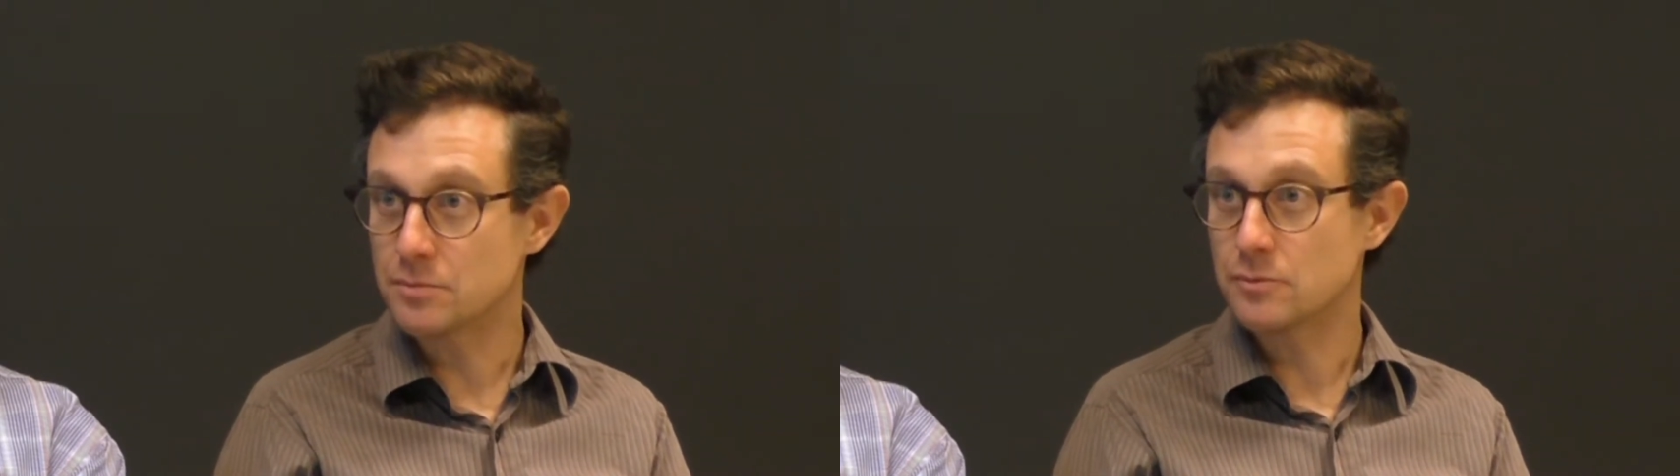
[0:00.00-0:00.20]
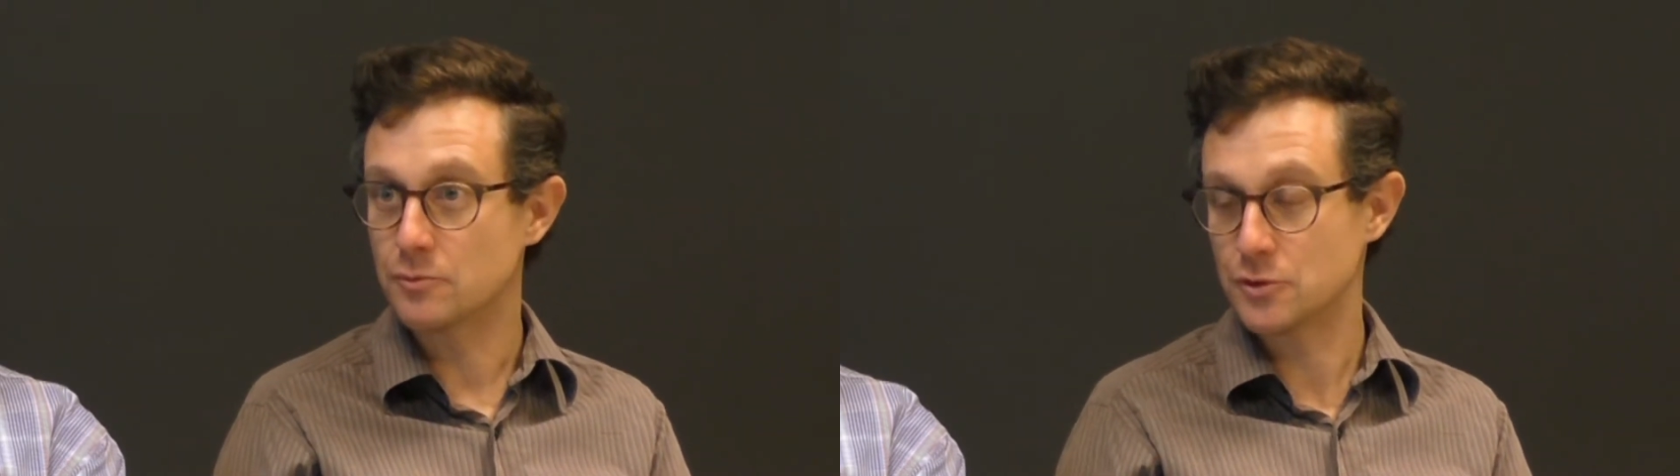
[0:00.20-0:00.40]

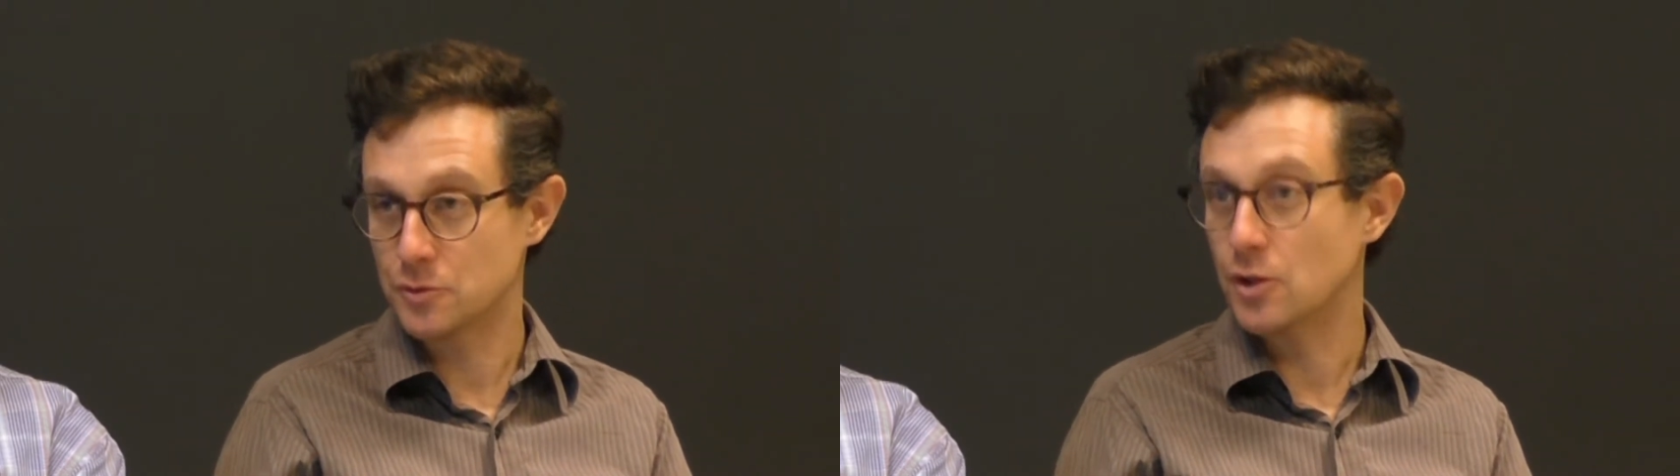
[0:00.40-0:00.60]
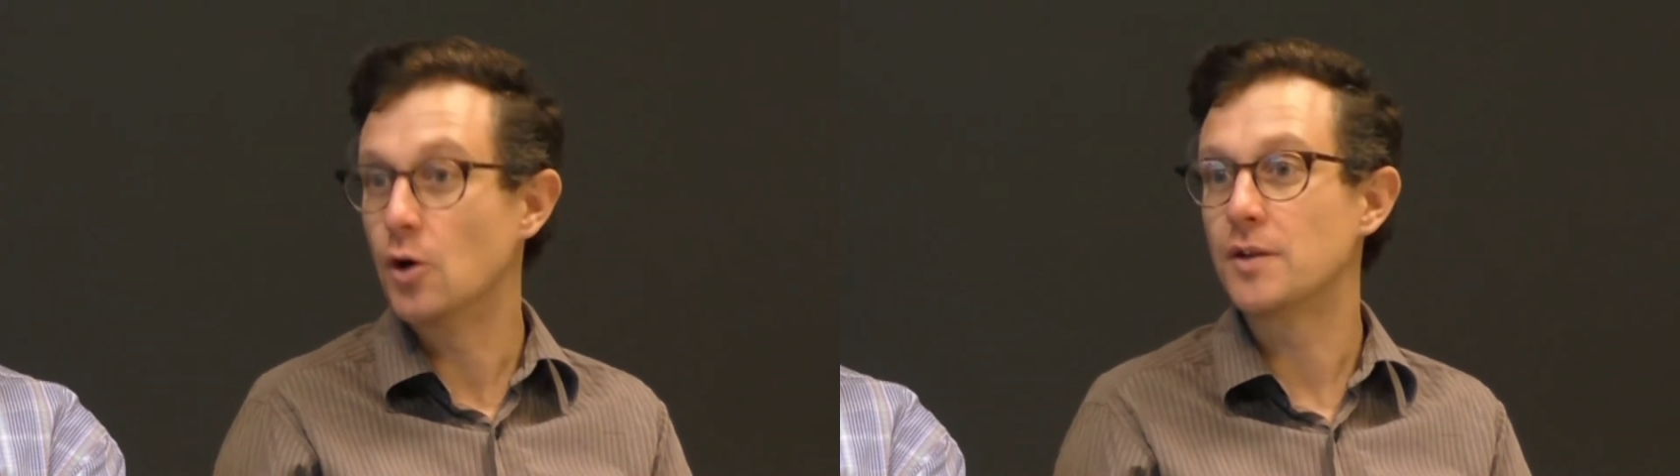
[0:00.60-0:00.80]
which we
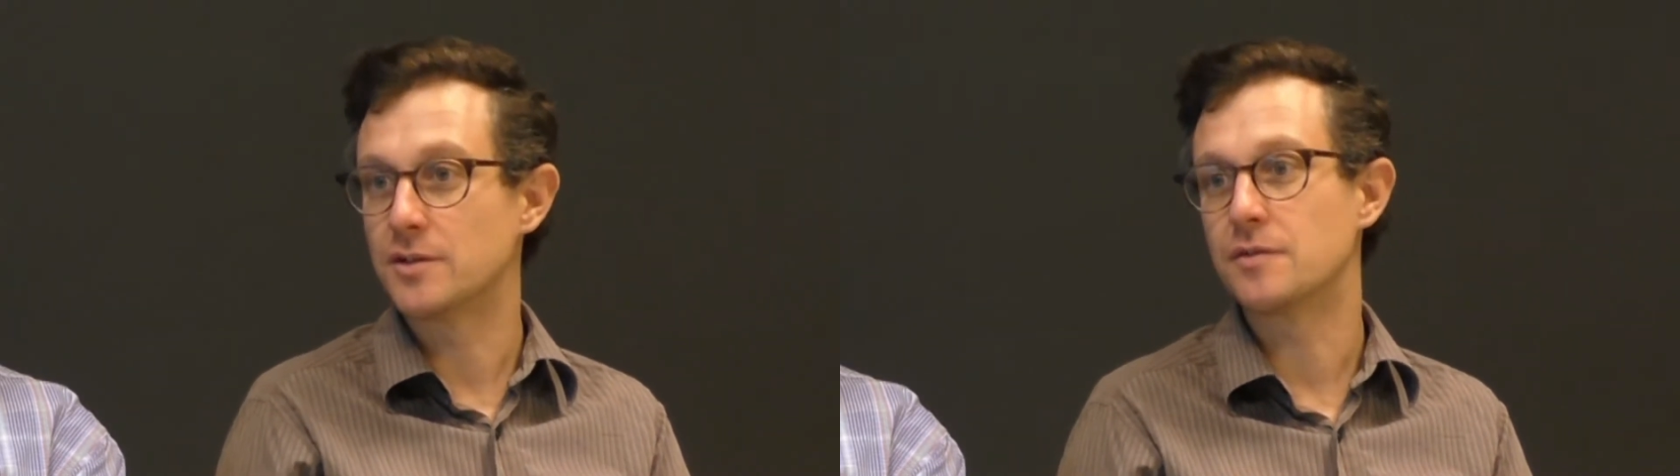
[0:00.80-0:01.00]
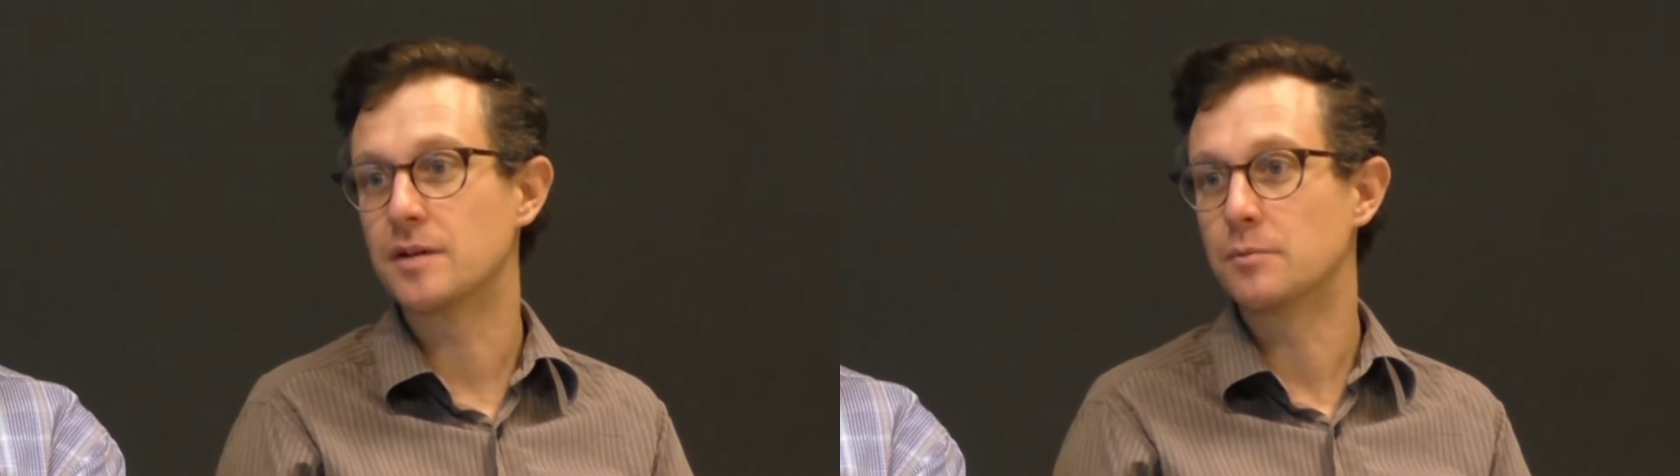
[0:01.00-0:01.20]
know that's
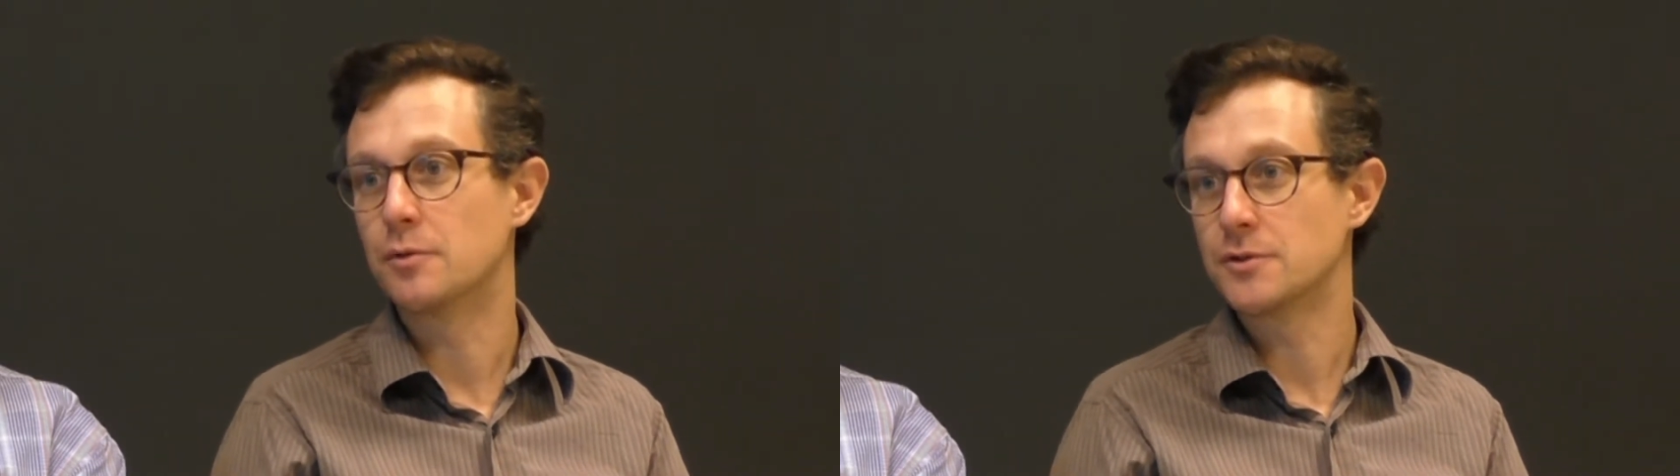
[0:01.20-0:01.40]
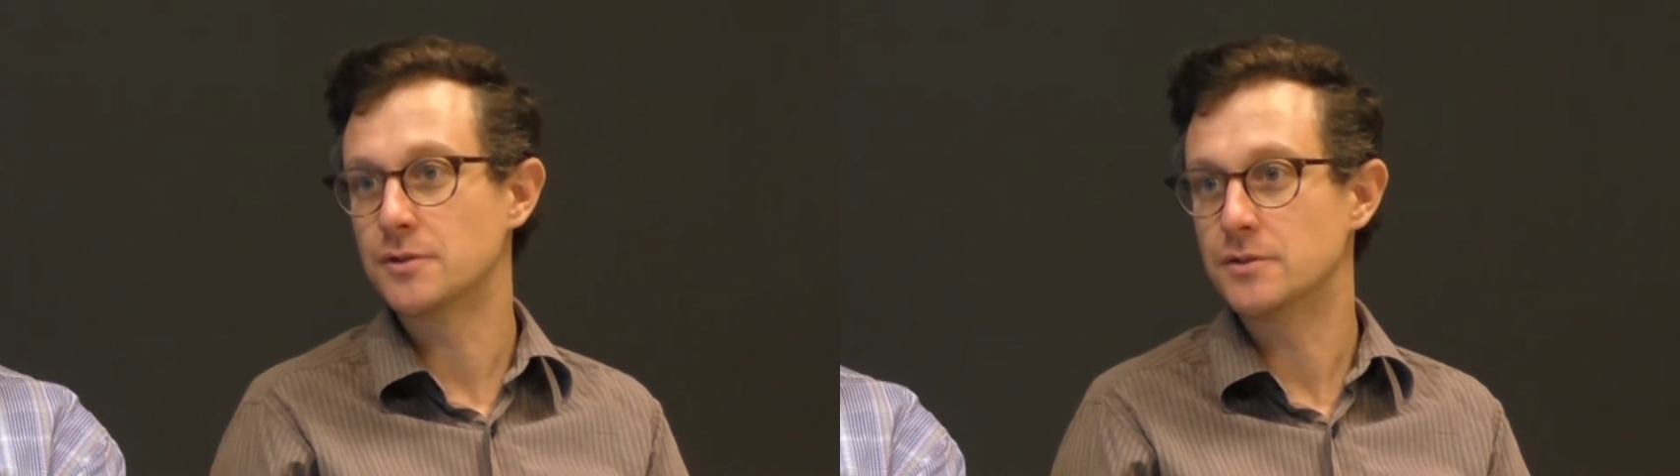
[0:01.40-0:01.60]
very
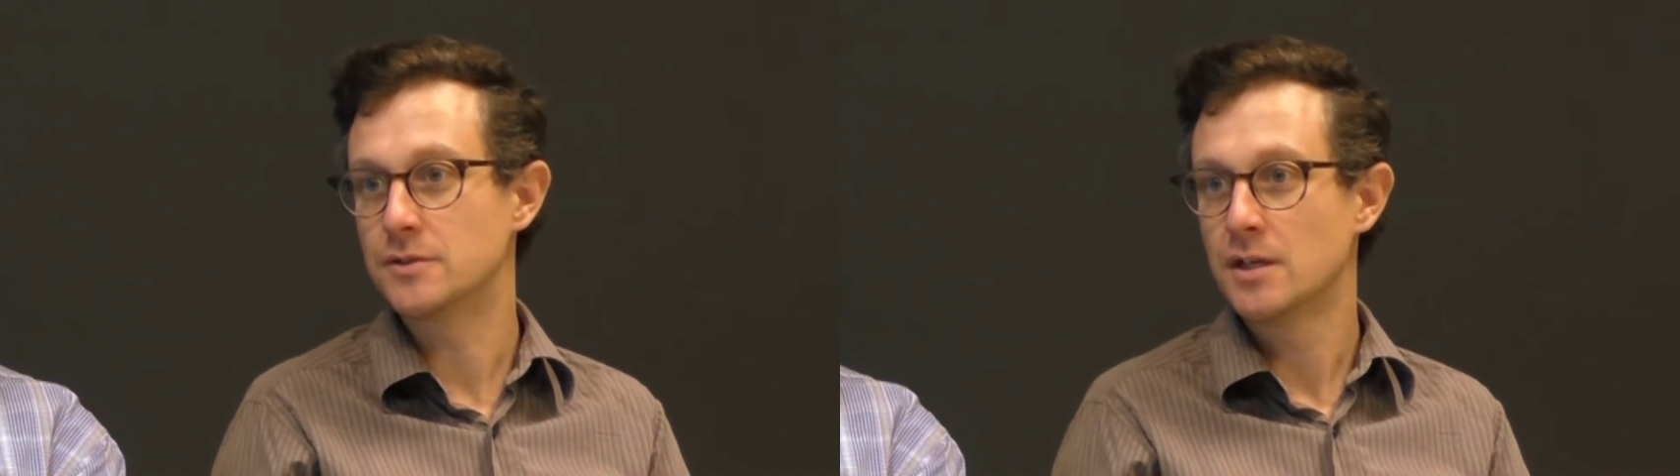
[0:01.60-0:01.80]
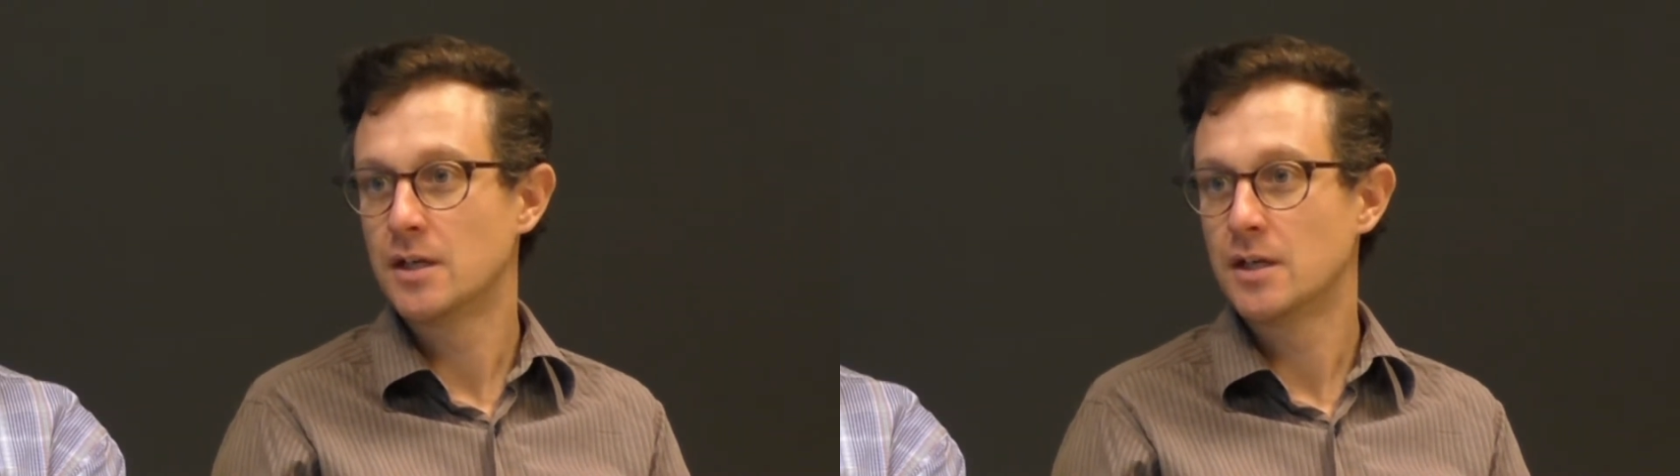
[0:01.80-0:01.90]
important.